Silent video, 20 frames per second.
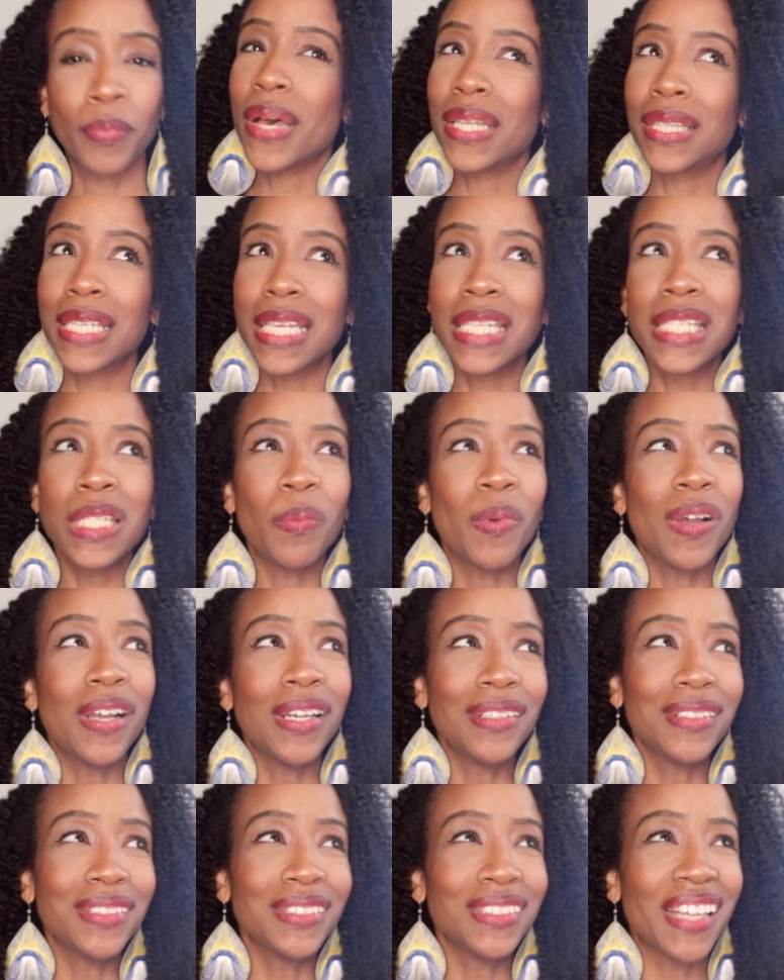But this
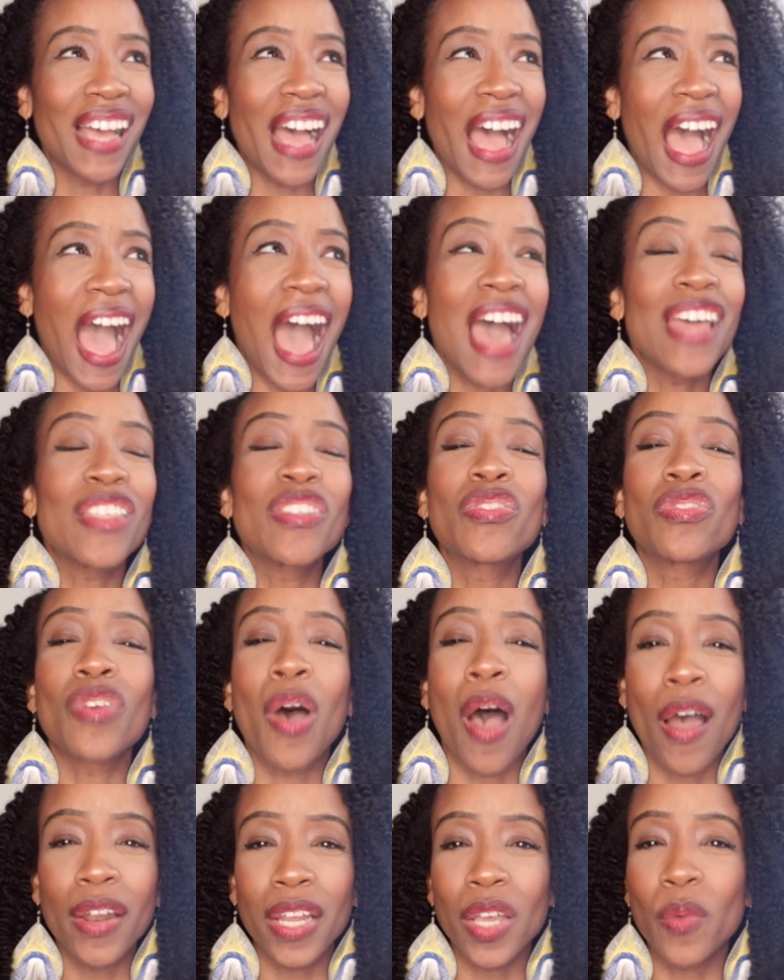one, I
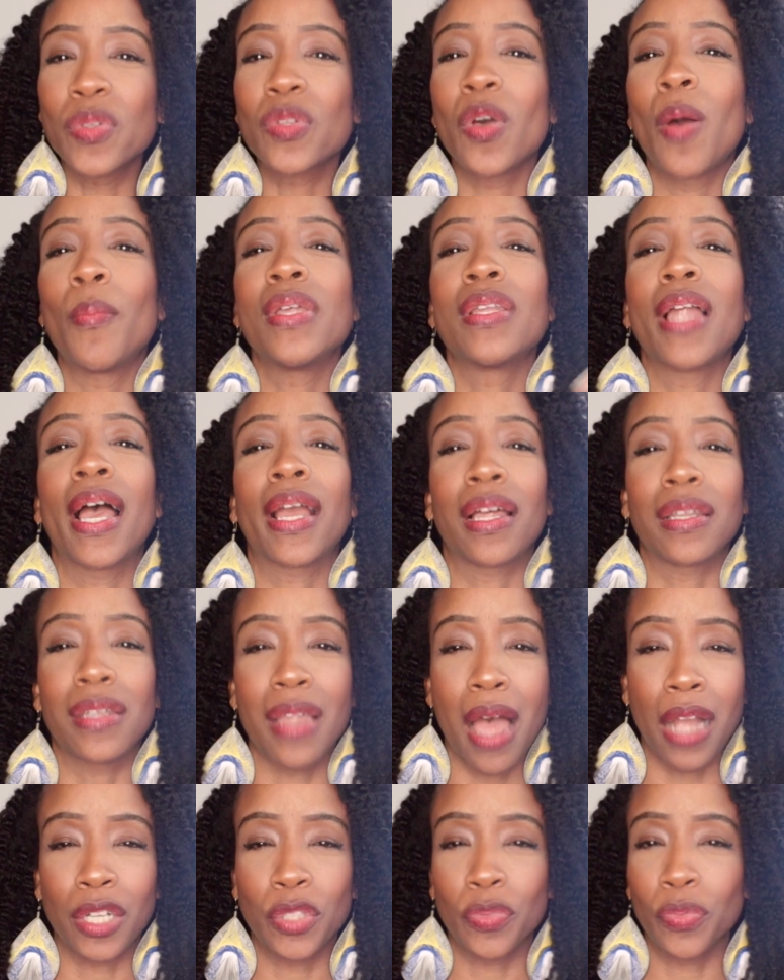thought it was going to be like a
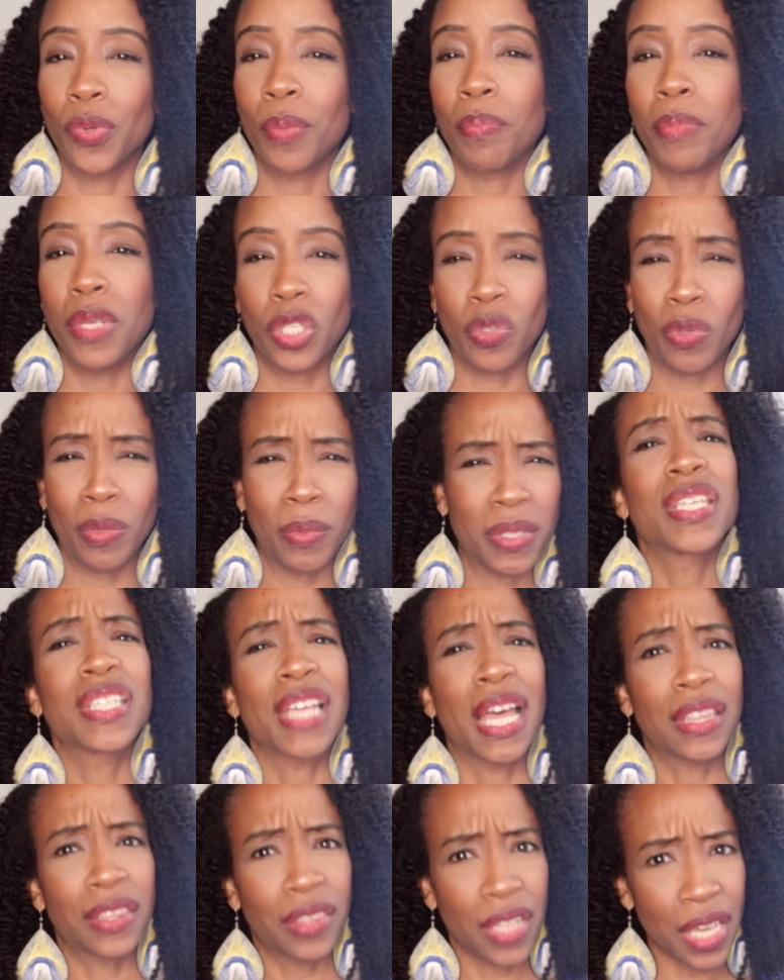locked room mystery, because
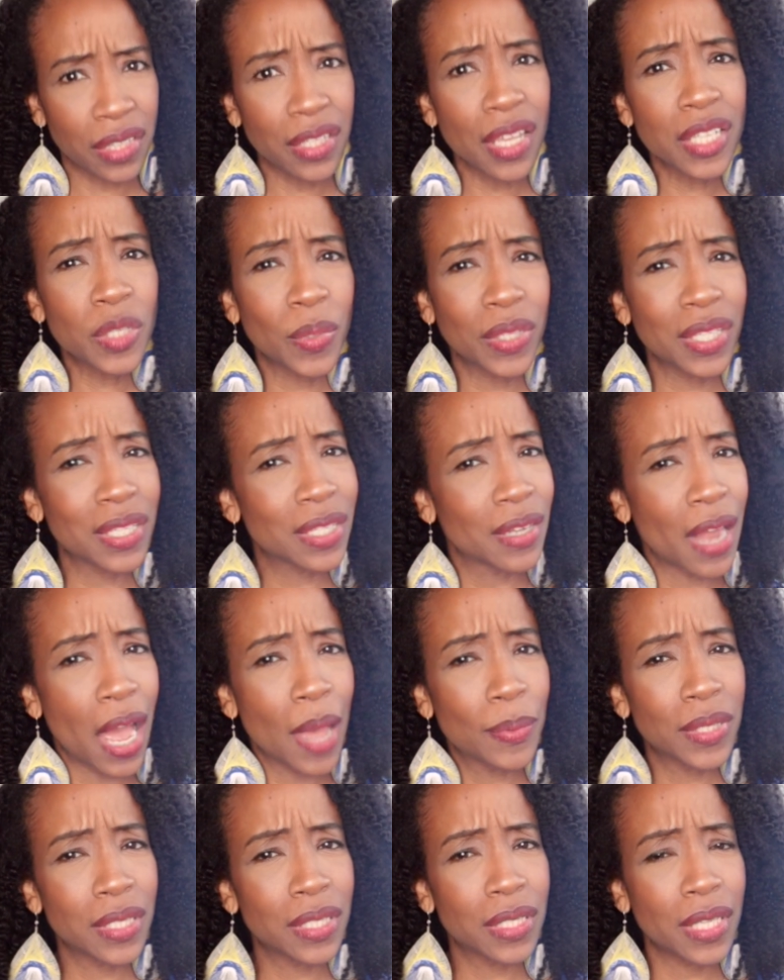I think that's what the
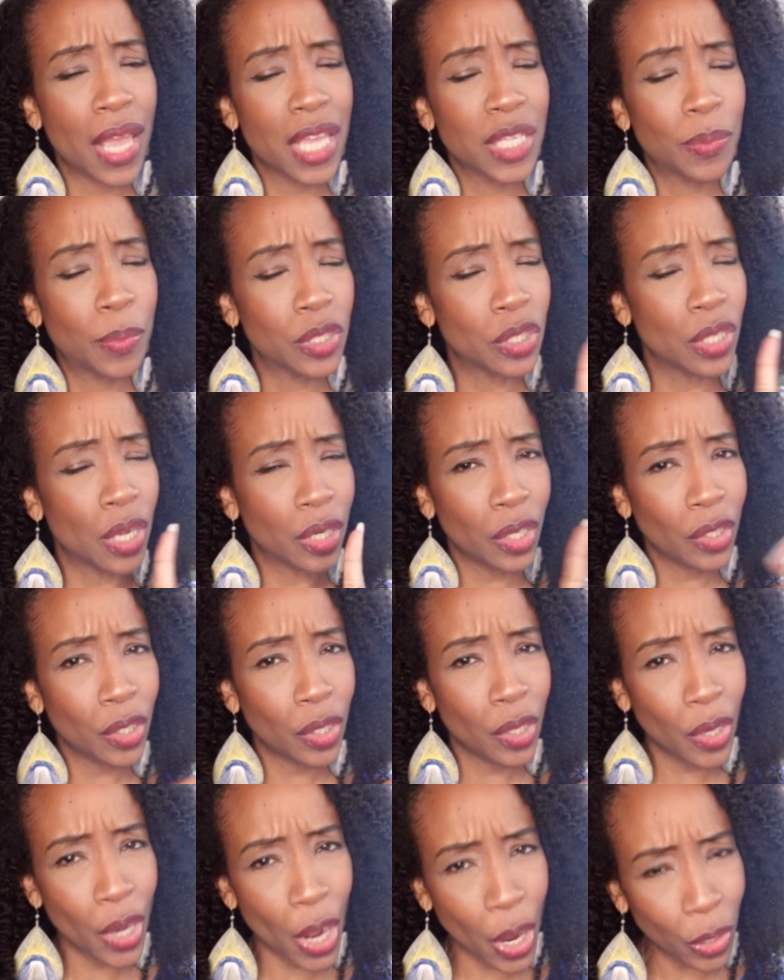synopsis says, but
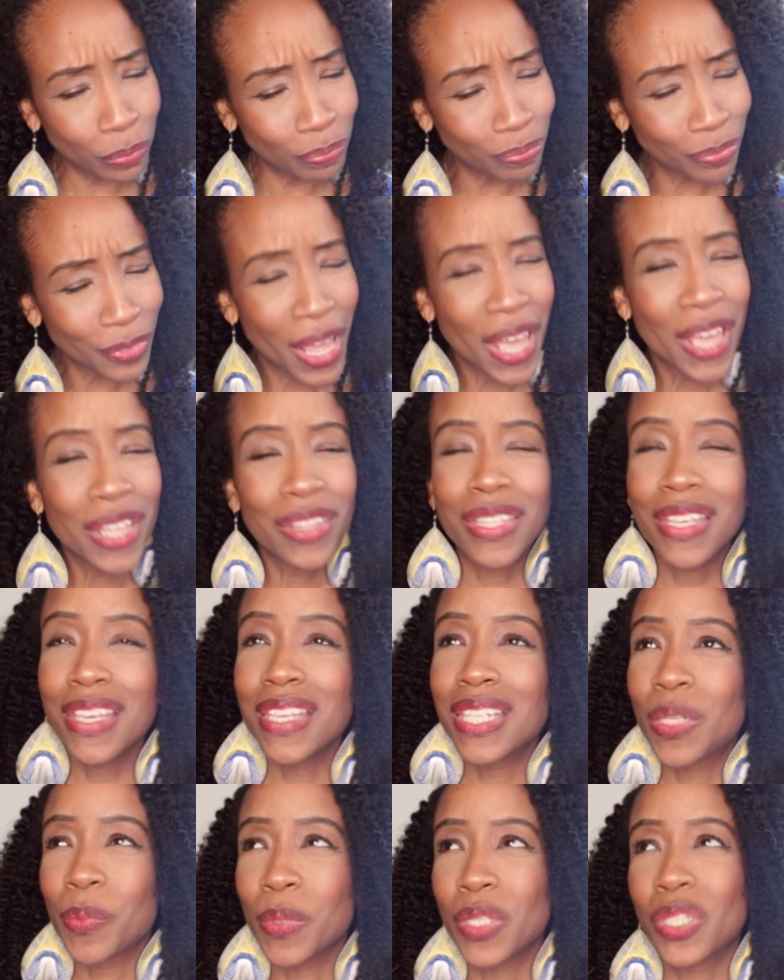no.
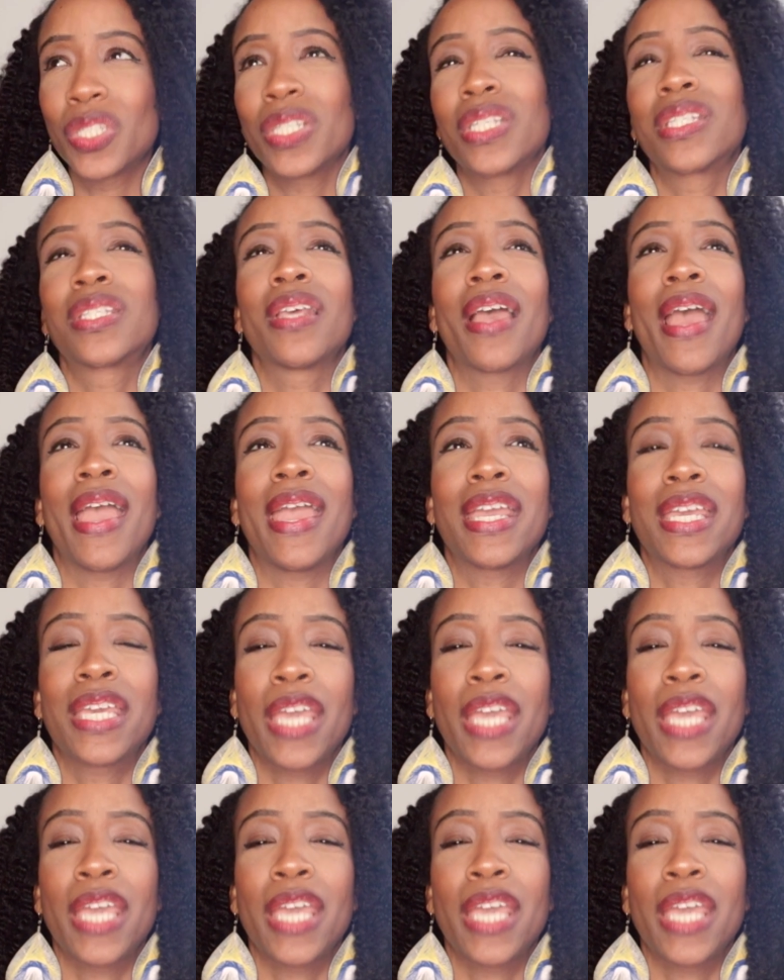This was just a